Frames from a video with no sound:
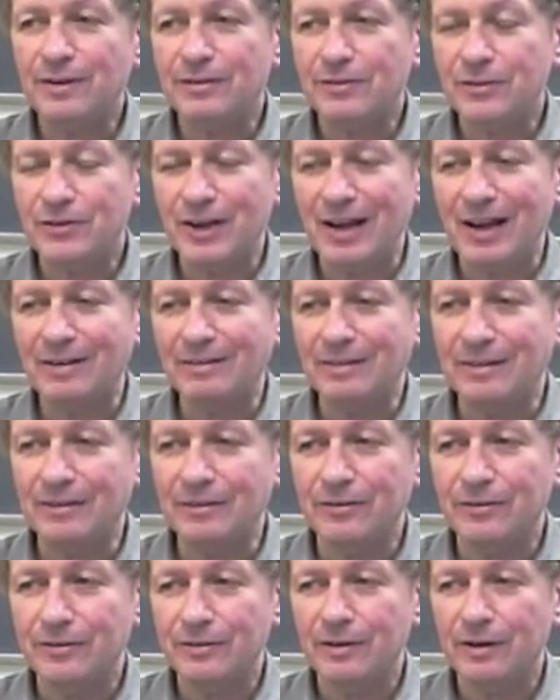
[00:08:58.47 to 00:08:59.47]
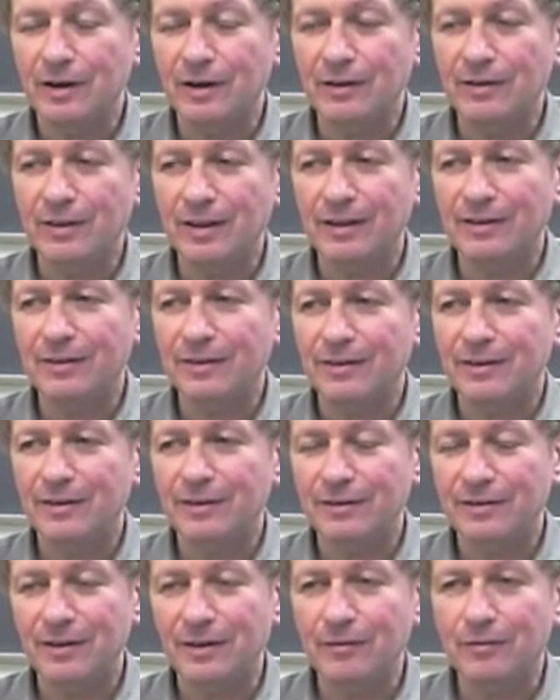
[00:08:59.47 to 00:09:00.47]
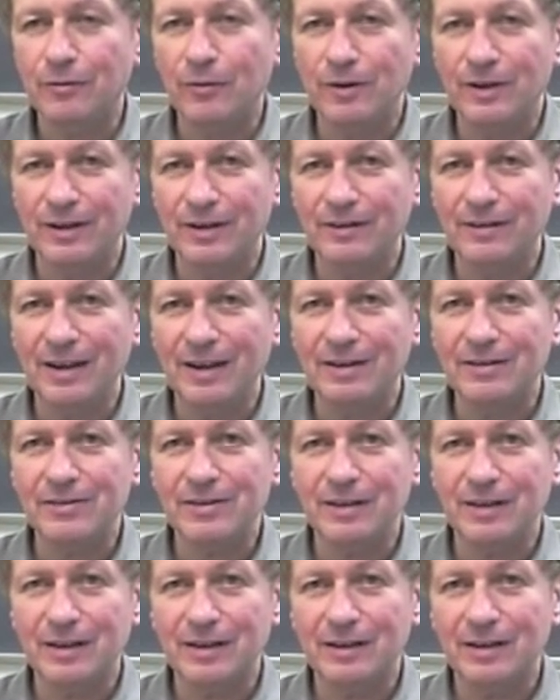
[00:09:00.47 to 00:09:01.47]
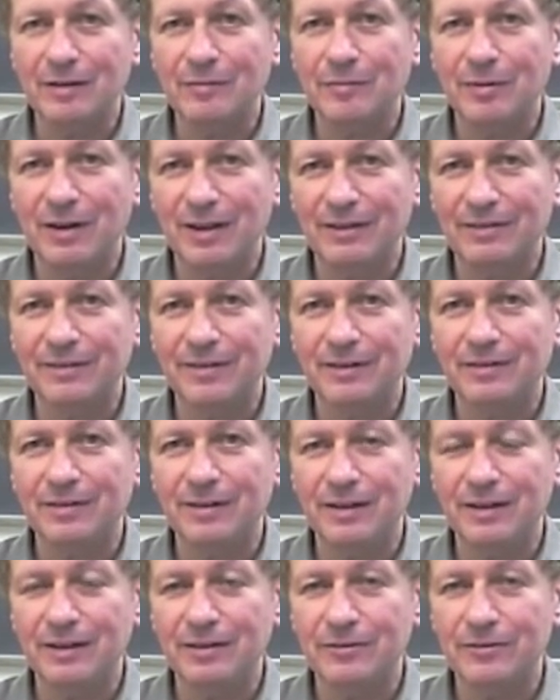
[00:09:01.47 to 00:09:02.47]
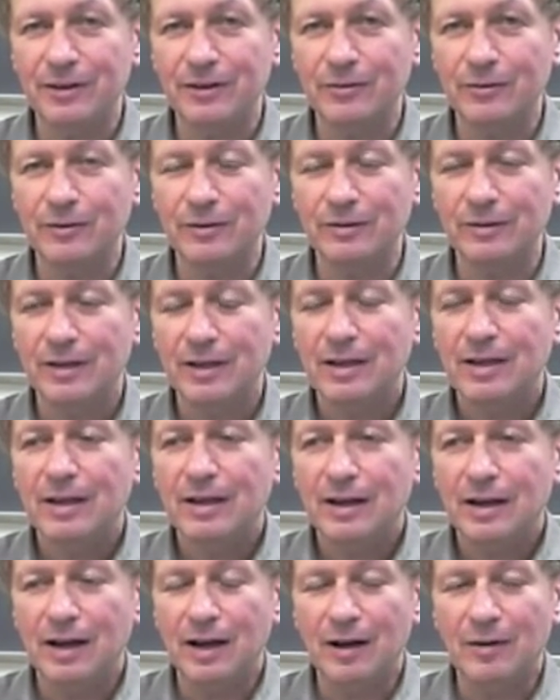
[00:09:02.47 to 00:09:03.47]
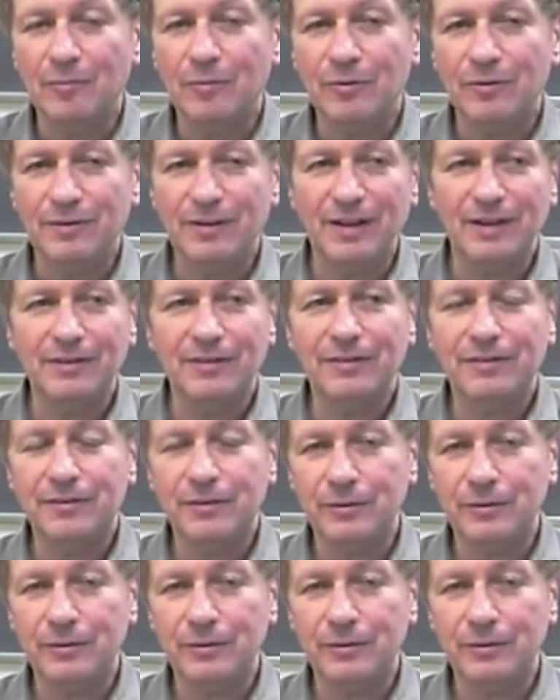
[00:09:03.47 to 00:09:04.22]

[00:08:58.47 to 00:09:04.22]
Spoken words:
a challenge that self-organization and plasticity in general presents